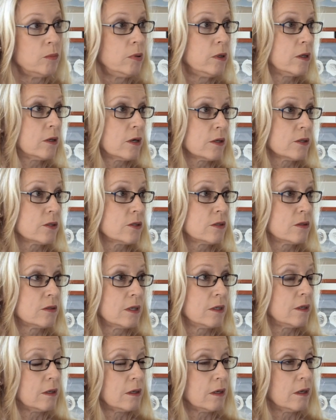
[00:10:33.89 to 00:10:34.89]
because
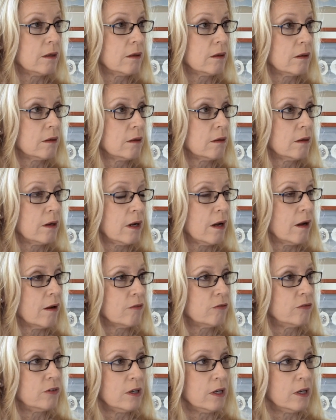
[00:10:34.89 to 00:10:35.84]
they didn't have